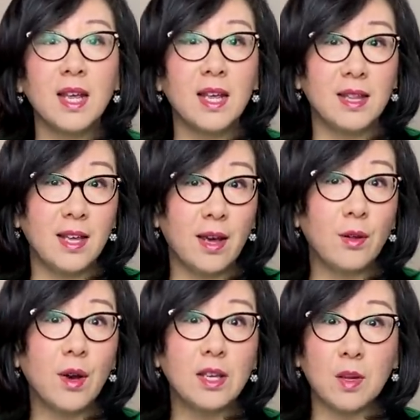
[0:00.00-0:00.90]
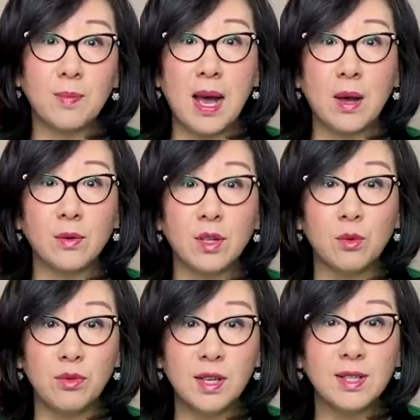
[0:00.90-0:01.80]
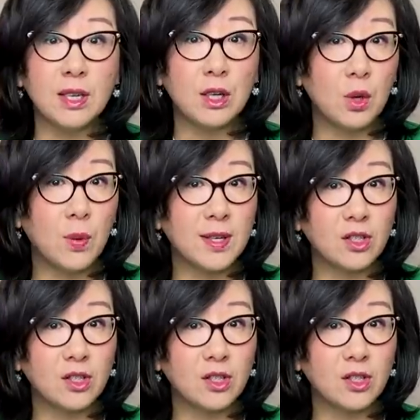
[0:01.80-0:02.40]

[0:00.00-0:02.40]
The other is about the recent US